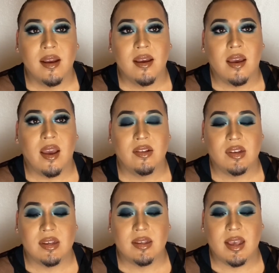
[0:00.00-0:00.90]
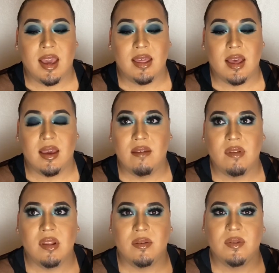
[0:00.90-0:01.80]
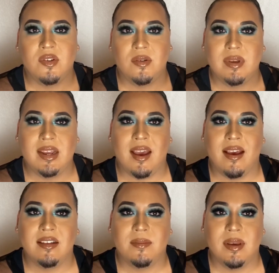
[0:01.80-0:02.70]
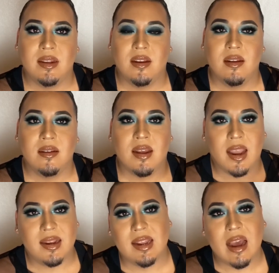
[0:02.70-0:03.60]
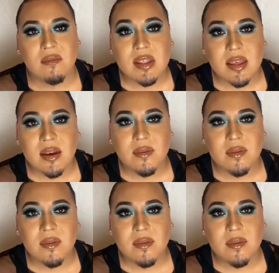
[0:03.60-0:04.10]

and just say that even though social media has been dying down with it,